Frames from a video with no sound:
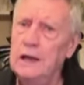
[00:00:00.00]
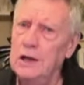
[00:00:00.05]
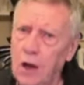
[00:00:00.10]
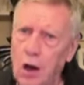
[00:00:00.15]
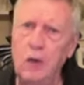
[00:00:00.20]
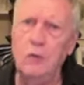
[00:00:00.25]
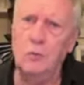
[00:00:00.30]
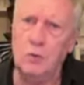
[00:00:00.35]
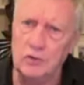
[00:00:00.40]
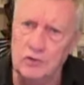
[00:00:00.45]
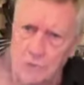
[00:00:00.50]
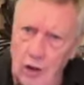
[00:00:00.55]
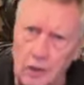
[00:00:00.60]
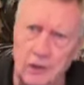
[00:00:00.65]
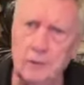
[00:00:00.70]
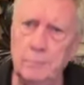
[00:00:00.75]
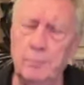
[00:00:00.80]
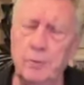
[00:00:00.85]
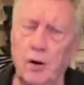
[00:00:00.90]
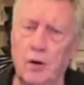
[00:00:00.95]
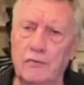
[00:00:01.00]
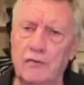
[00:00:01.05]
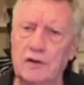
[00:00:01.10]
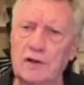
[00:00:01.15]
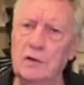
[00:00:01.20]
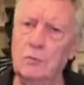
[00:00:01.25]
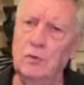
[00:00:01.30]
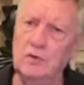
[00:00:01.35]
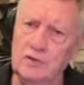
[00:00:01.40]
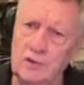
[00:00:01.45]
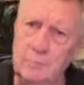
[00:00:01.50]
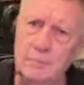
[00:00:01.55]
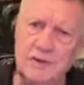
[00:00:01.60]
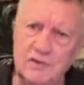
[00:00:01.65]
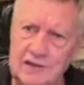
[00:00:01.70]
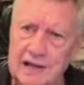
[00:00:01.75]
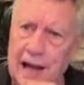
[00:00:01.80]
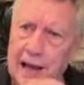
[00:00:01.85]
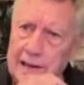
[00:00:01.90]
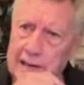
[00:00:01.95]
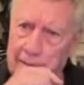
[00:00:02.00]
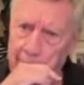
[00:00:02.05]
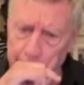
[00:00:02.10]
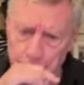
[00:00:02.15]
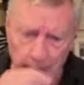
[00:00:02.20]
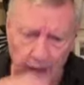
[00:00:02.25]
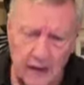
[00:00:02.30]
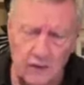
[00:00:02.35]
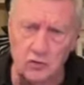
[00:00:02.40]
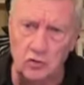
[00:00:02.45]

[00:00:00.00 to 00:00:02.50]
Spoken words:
No, he was not a prophet. He was the Messiah.